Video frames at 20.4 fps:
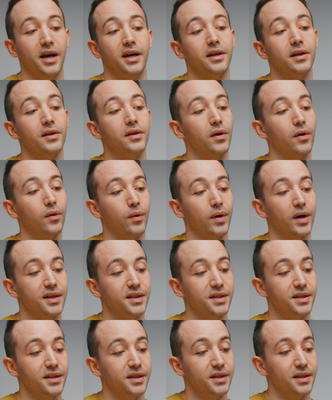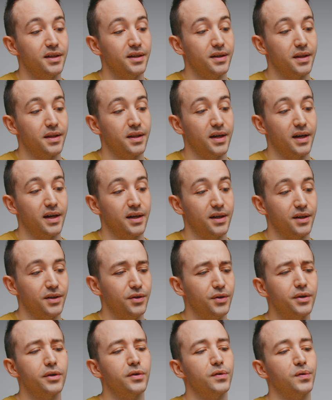had no idea that
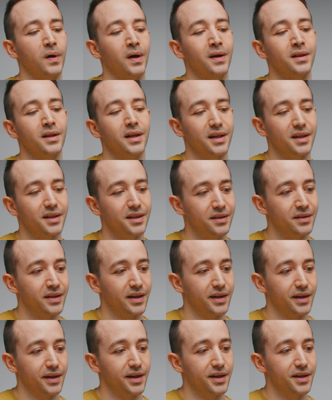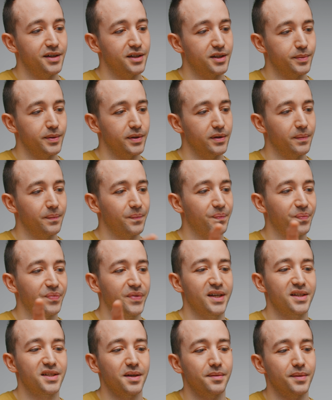you could run that in that case, but
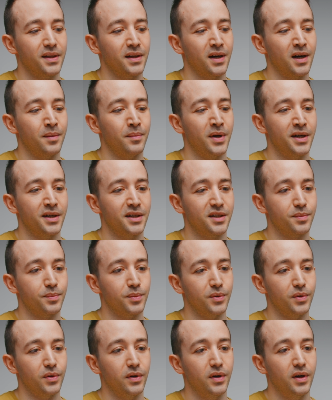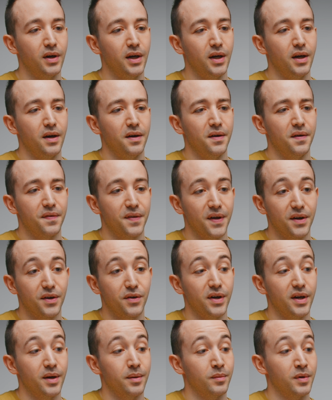that's something that I might explore. Thank
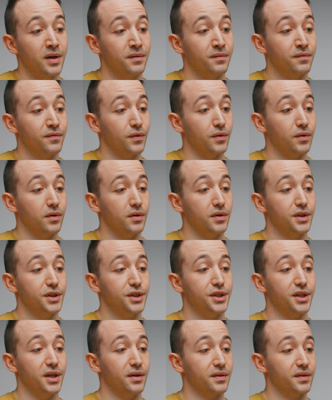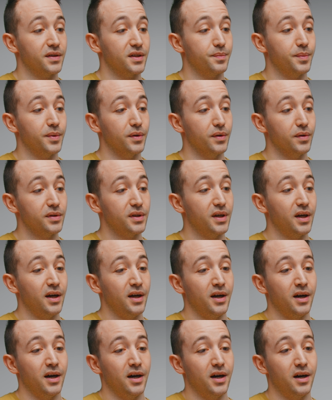you, Imran, for sharing this build.
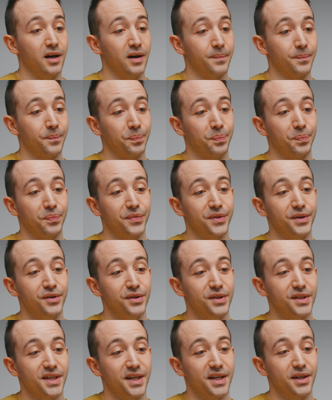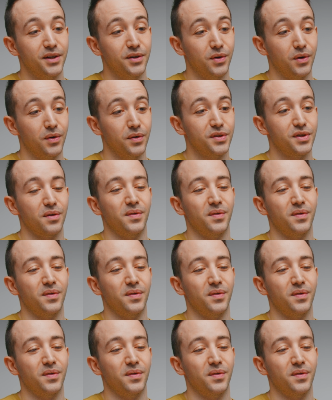You say you're also